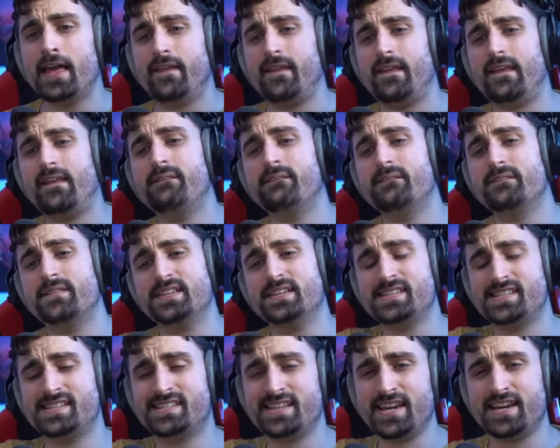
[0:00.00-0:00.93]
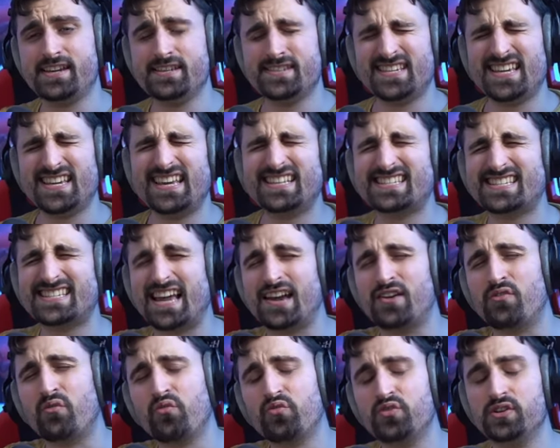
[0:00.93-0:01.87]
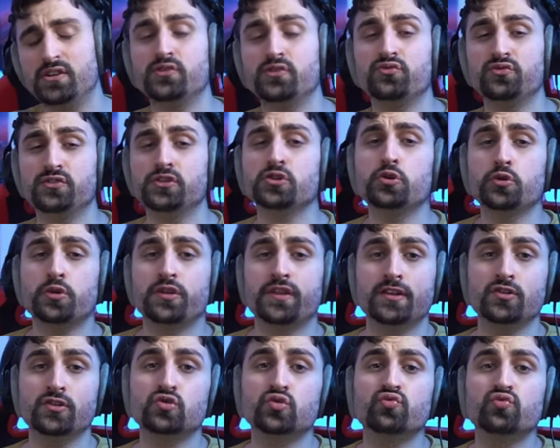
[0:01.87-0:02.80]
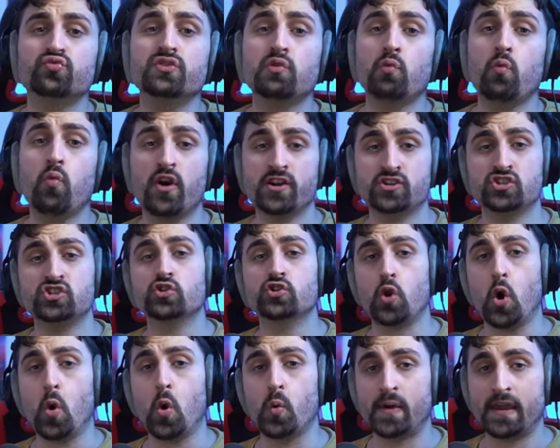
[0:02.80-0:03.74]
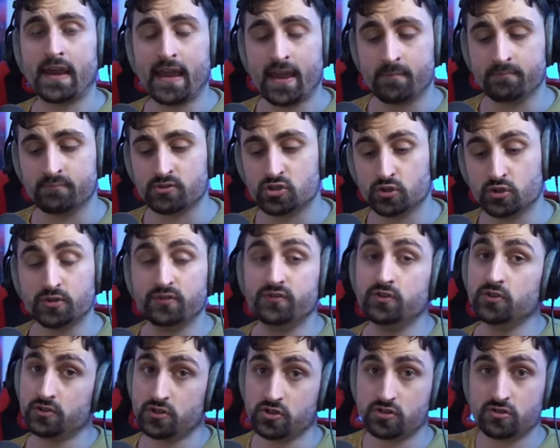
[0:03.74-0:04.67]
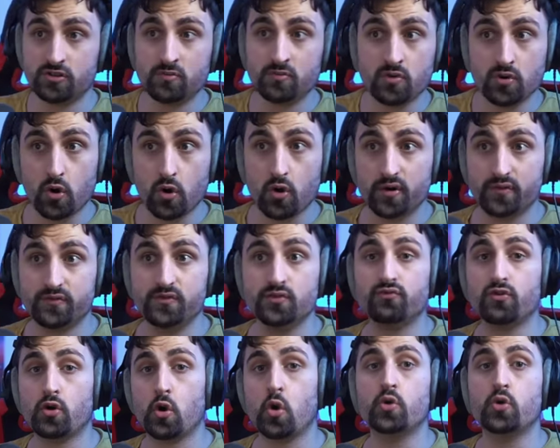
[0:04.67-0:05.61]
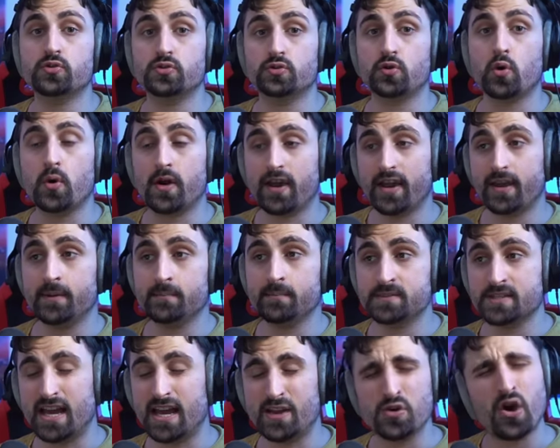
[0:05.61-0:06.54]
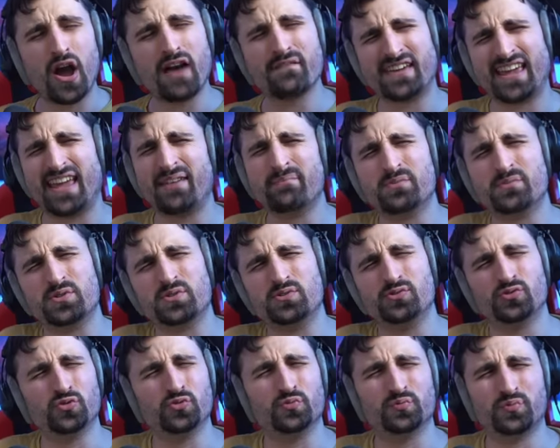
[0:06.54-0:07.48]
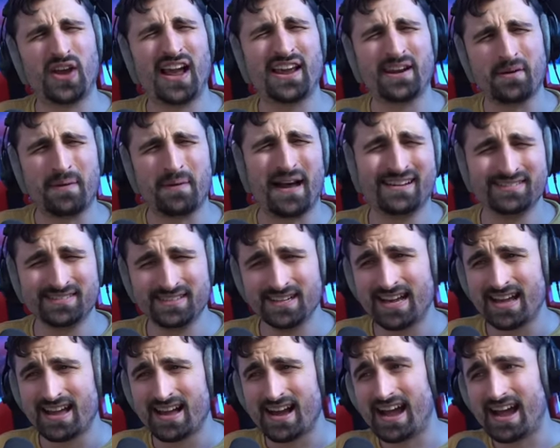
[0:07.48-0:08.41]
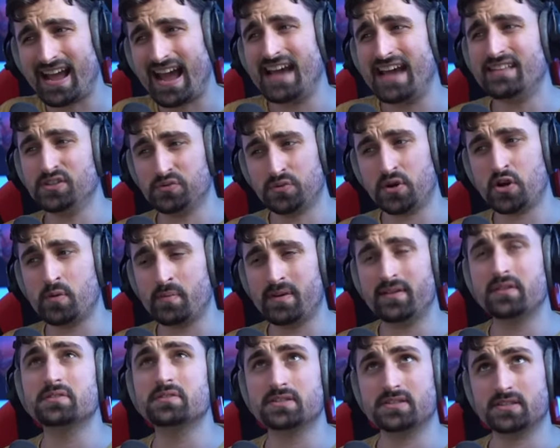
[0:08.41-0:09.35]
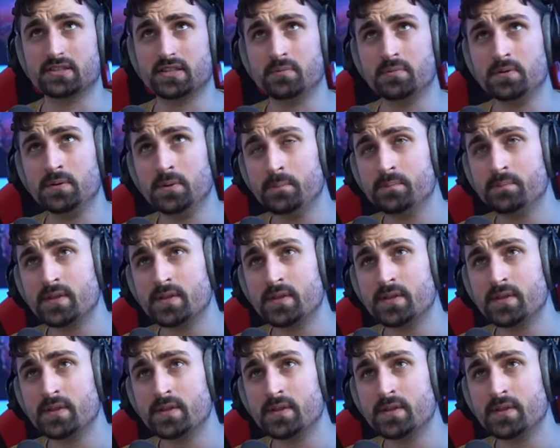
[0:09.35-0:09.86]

In this stage, it's a really, really good thing to rewatch your own game. So if you're a streamer or if you record your own games and you have a game where you do kind of bad, I highly recommend at this level